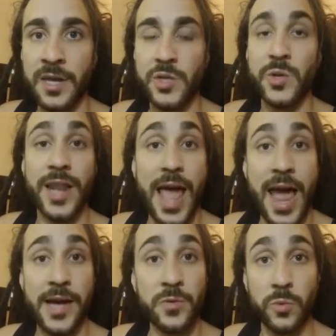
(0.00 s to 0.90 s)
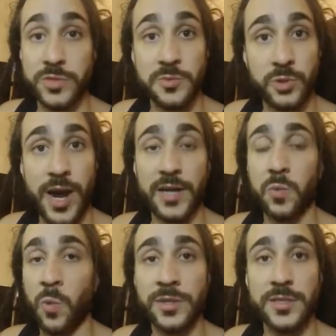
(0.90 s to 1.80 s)
you can add or subtract
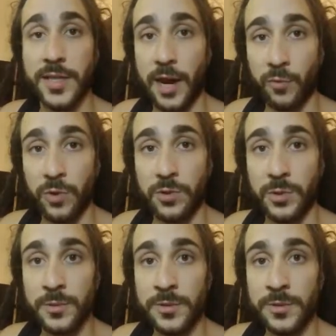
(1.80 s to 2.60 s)
1 to that roll.